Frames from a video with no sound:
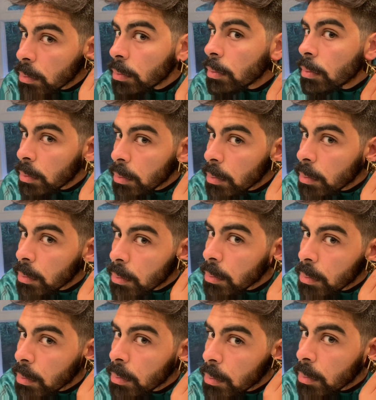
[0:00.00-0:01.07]
down
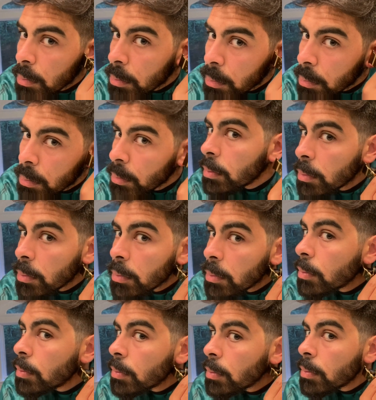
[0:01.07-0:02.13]

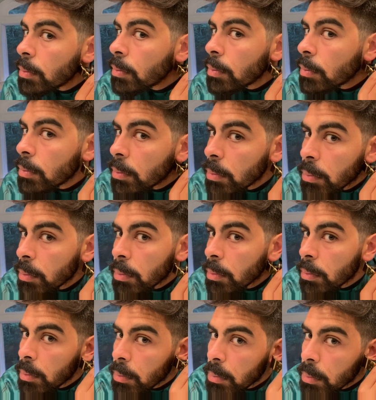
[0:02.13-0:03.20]
on the sides.
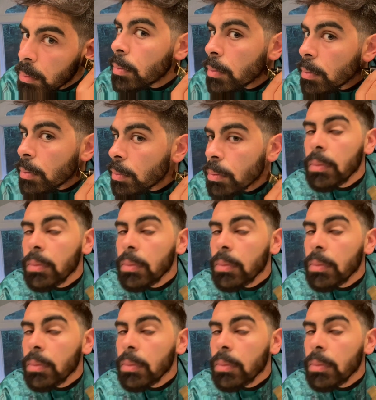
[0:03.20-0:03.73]
On the